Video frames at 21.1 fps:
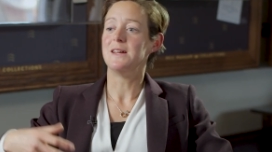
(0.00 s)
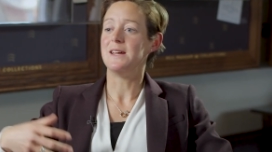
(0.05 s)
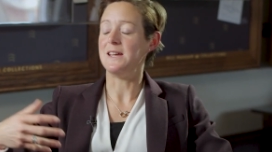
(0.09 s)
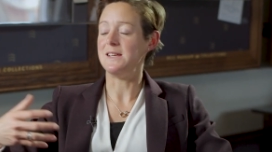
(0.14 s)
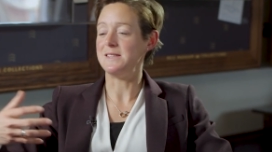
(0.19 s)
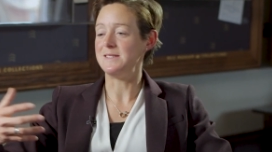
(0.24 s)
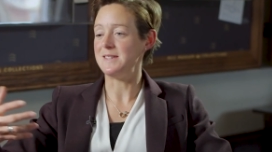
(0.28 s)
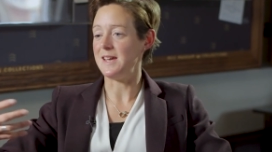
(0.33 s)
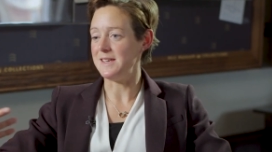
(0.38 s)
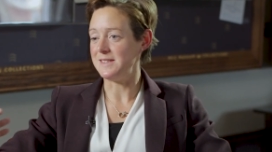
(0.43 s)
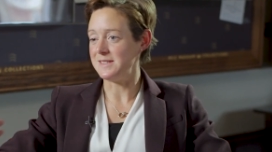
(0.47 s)

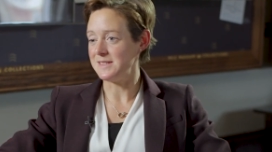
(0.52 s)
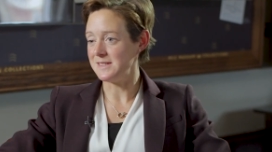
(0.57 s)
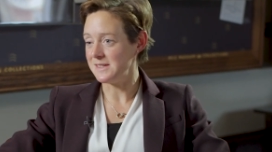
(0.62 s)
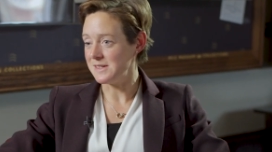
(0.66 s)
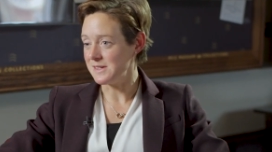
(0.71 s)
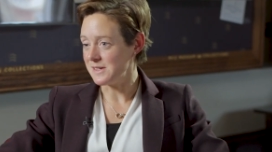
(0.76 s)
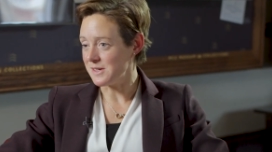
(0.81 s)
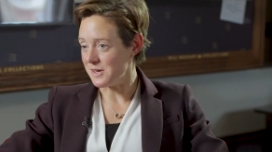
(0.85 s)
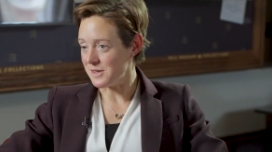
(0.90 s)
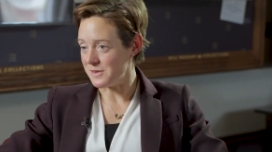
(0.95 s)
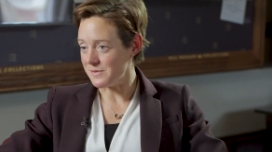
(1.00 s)
It takes
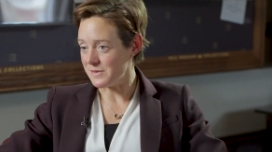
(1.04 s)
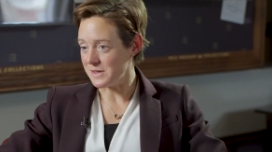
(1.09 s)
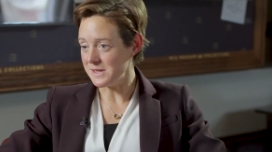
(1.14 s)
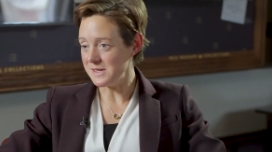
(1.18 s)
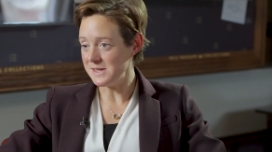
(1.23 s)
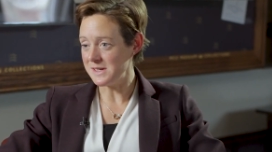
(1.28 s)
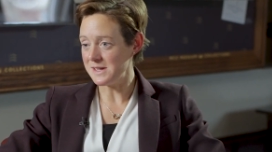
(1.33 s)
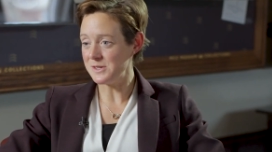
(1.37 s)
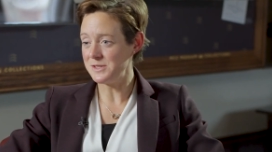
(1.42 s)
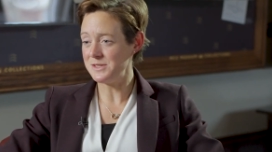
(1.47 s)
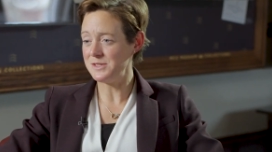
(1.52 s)
kind of
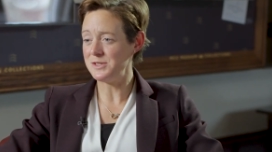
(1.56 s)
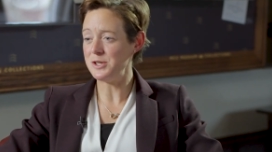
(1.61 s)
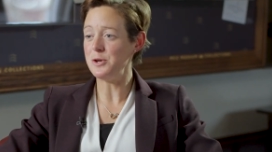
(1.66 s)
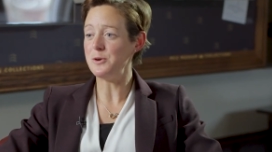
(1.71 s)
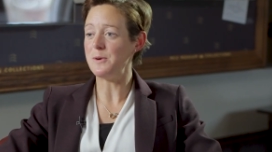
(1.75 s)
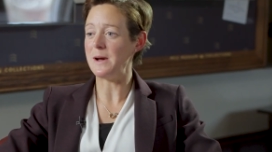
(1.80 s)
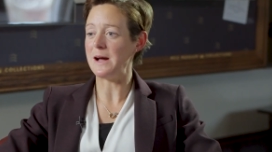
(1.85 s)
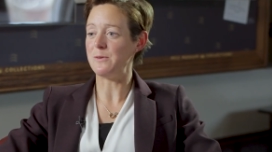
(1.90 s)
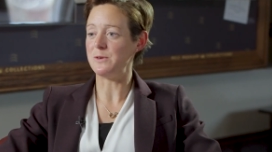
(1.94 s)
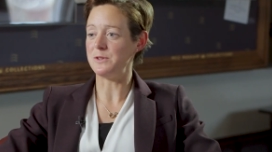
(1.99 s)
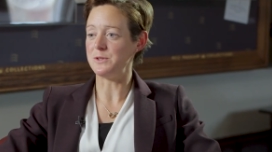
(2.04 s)

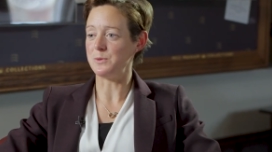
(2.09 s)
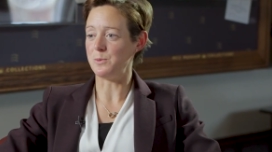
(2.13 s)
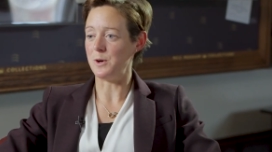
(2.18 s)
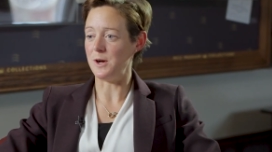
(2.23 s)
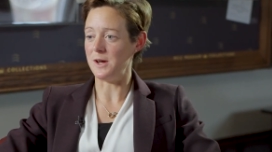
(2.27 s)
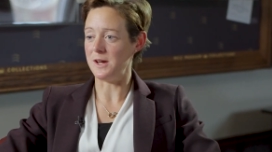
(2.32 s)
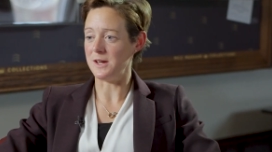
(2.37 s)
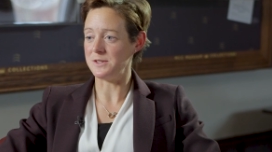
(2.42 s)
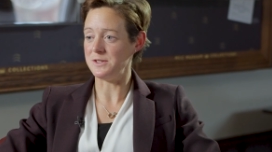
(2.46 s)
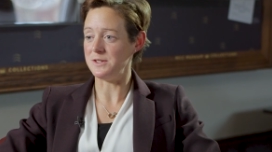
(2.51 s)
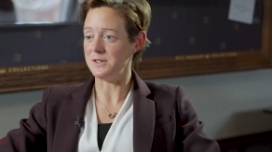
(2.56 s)
two hours'
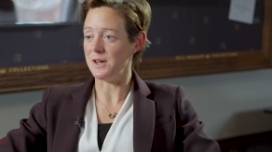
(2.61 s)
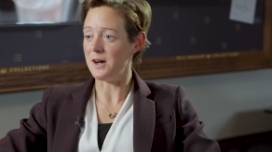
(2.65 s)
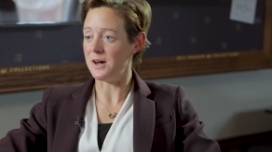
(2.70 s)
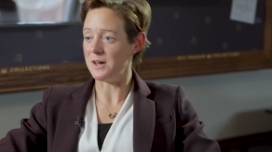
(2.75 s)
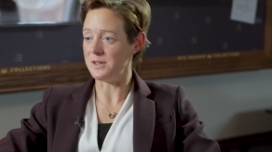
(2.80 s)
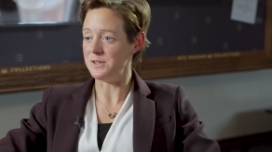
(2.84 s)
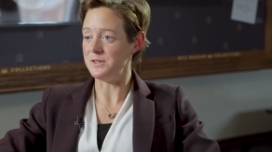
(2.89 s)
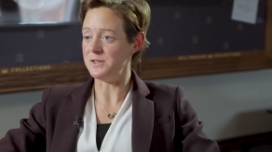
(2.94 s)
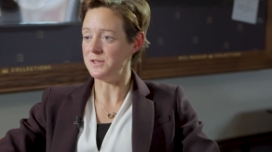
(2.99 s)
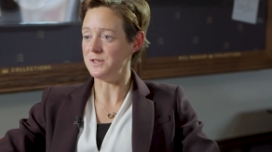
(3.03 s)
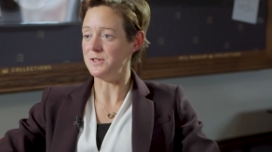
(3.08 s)
work to
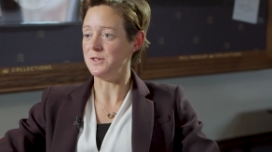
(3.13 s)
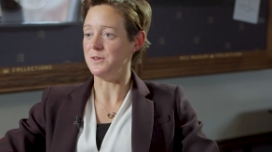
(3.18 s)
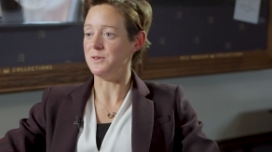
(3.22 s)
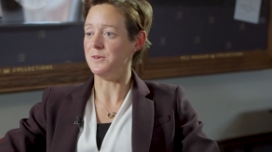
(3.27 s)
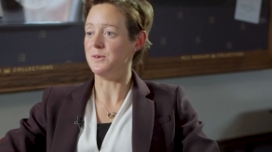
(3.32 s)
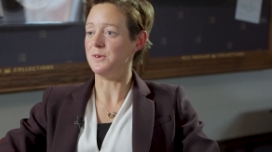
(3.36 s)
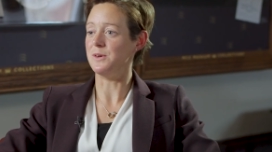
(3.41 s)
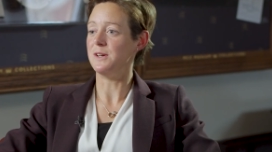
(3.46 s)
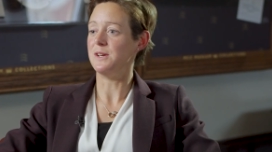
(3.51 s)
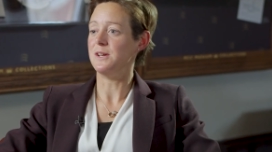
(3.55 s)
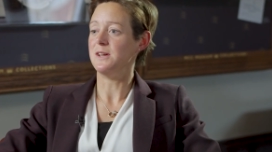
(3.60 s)

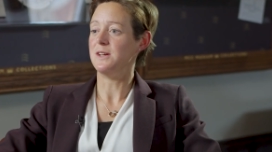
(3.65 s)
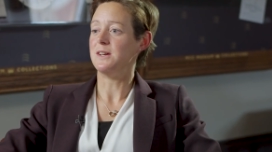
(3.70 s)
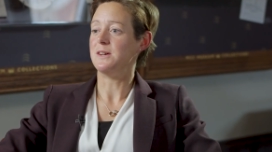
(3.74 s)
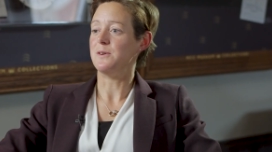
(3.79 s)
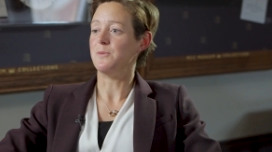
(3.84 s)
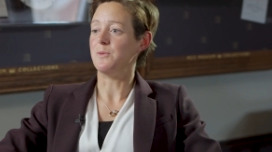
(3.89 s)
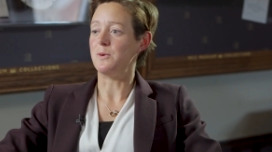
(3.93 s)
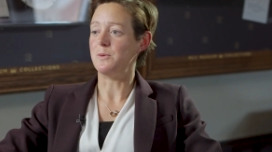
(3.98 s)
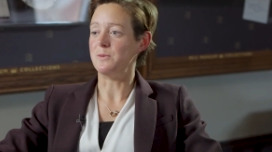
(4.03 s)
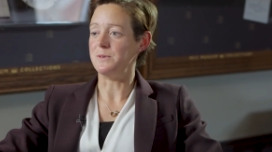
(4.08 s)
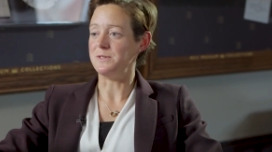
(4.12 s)
undo
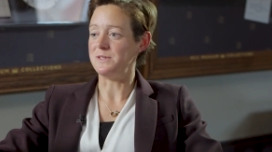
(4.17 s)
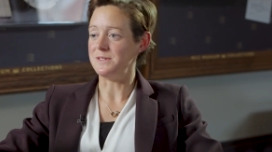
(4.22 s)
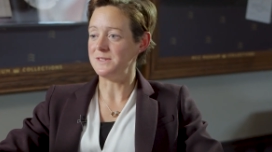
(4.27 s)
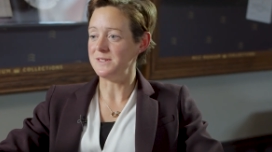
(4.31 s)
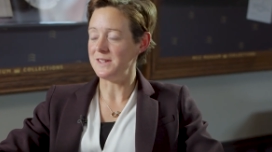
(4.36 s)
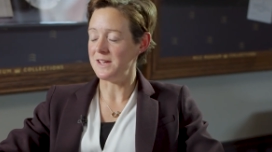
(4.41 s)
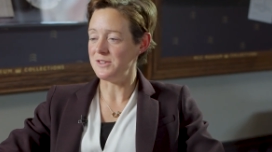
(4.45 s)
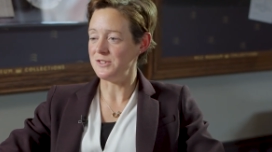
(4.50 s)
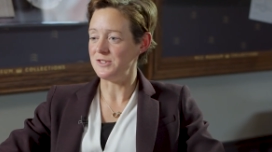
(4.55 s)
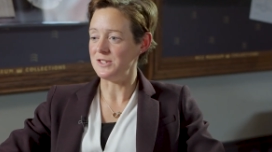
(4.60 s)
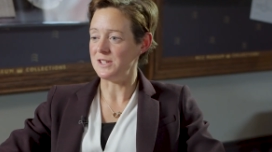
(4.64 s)
what was
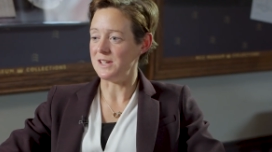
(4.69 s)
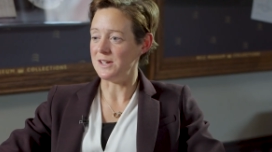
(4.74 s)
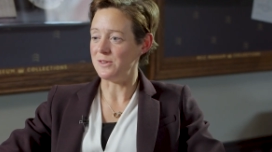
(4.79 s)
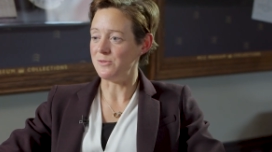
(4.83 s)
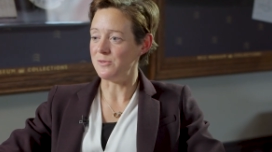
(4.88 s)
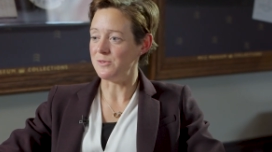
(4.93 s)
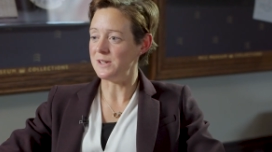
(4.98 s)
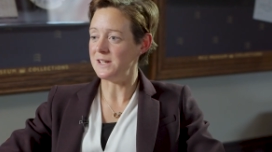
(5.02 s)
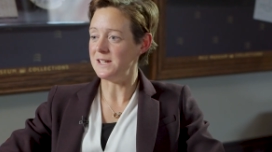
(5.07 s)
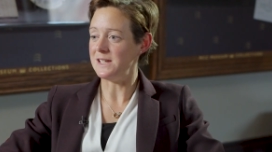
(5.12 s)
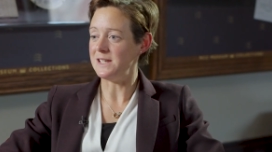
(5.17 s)
essentially a
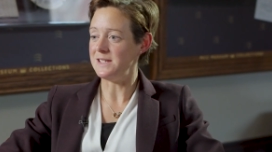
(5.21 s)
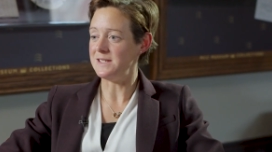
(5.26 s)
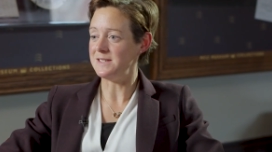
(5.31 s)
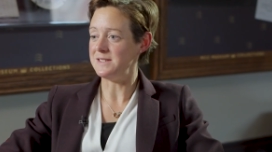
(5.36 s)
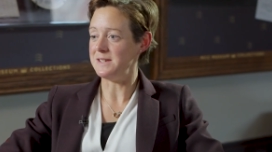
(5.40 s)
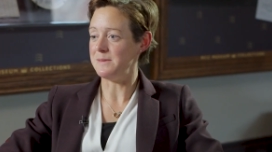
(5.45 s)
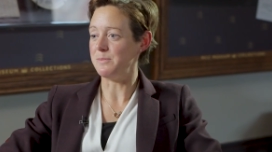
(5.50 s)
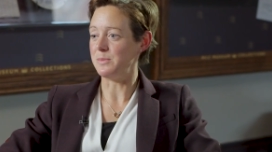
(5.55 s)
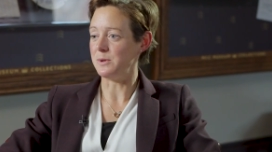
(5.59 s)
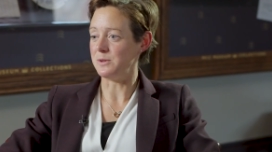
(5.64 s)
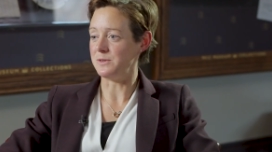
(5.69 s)
really
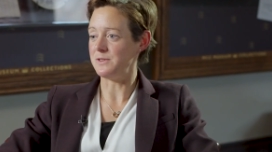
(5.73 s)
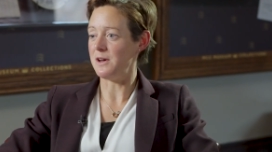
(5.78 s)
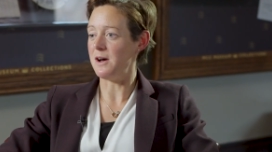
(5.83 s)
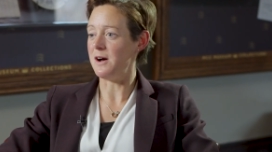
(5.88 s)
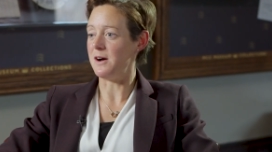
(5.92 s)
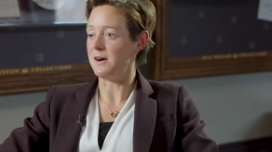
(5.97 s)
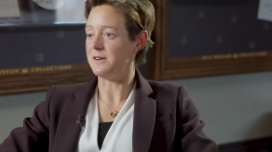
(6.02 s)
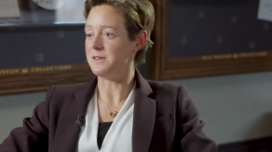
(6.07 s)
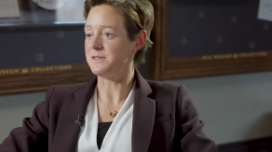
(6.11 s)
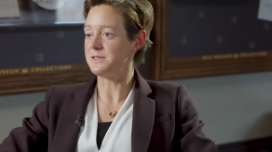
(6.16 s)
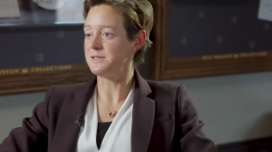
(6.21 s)
simple
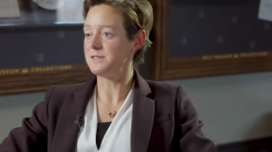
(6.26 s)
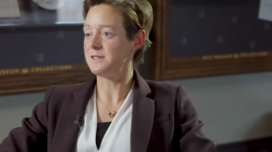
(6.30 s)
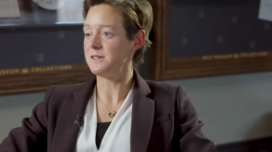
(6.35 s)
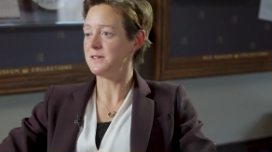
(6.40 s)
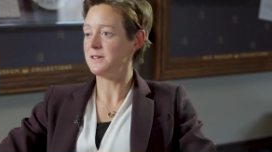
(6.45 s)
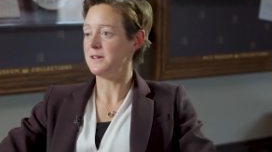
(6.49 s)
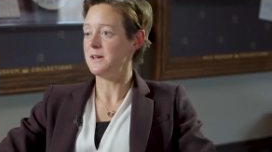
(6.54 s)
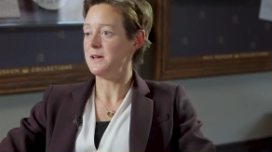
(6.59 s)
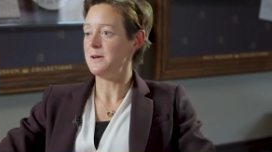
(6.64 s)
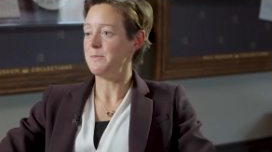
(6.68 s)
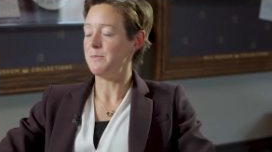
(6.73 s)
task,
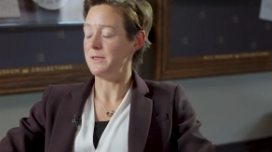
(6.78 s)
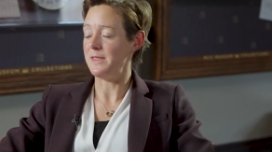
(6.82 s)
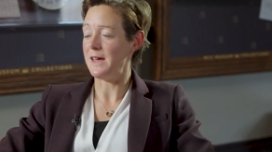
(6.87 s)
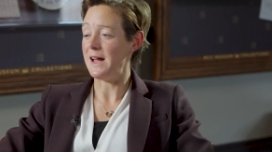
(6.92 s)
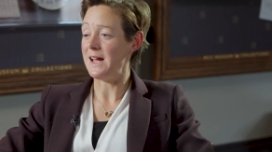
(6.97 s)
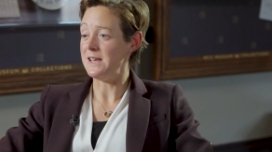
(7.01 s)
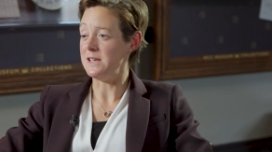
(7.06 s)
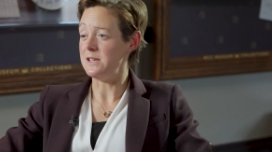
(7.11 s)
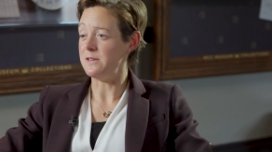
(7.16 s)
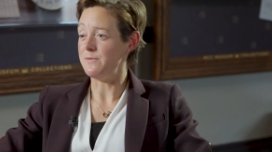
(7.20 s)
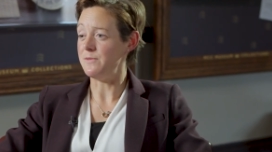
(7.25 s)
but
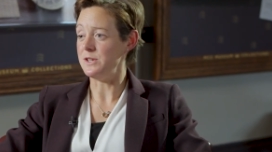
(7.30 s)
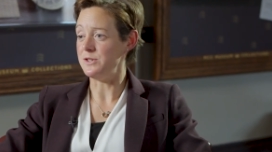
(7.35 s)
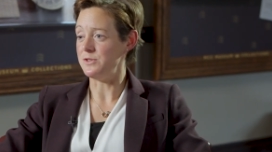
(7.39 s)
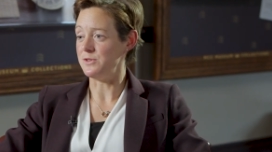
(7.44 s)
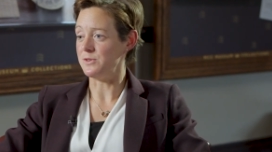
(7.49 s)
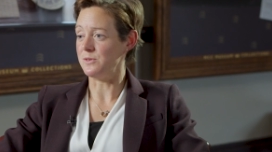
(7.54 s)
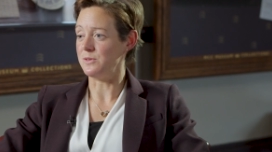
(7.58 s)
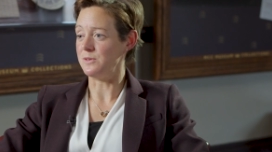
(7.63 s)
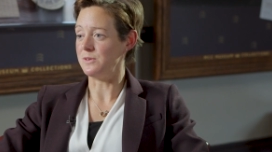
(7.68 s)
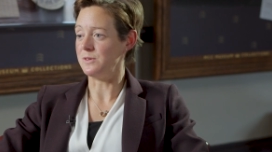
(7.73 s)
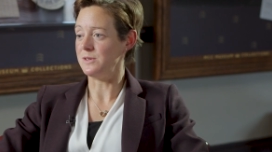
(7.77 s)
that
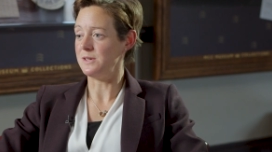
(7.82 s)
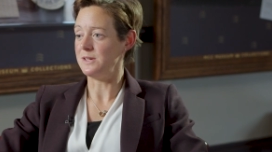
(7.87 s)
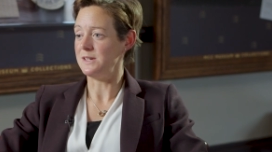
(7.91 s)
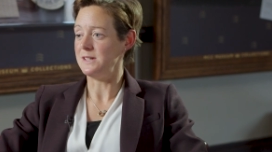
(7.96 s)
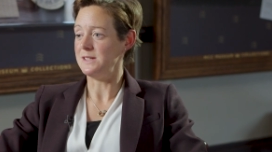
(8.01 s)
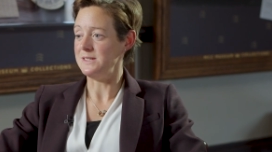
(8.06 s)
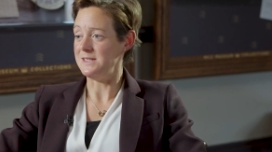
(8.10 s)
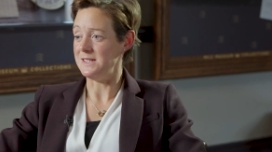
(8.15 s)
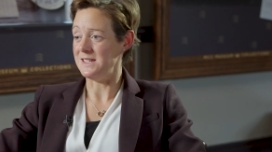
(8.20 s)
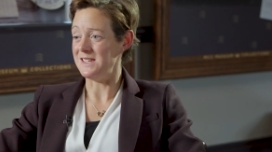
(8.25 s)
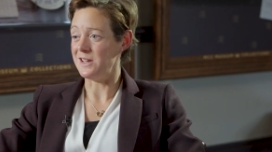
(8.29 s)
individual
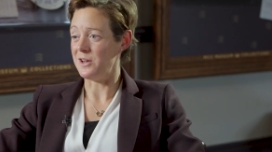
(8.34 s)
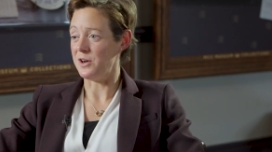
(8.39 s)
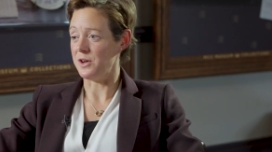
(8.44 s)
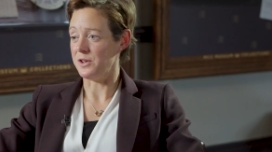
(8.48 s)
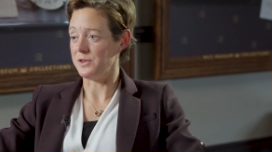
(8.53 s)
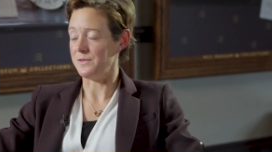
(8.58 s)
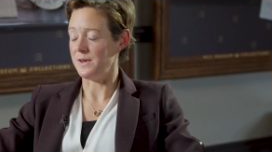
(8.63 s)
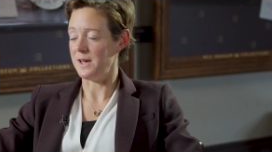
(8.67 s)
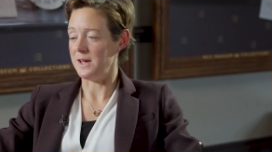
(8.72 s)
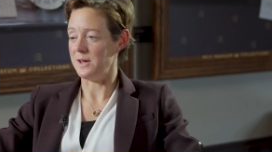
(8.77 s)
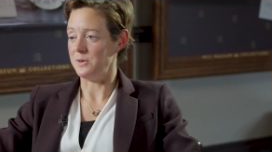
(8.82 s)
didn't
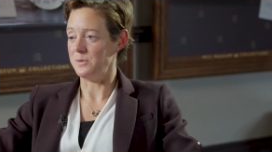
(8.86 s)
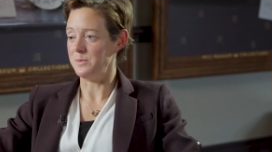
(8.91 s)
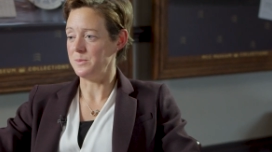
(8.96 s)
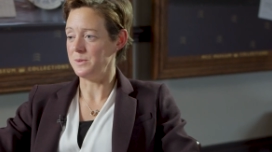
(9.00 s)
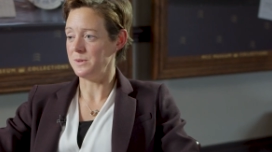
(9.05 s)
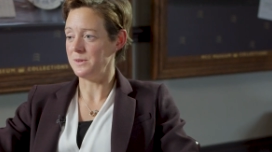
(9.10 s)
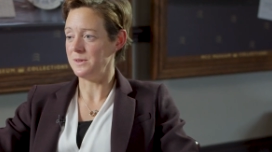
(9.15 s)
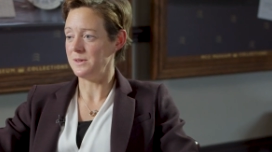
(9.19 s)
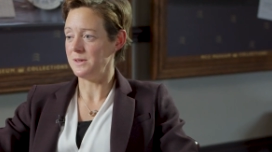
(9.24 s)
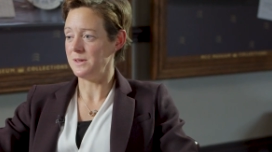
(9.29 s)
ask for help.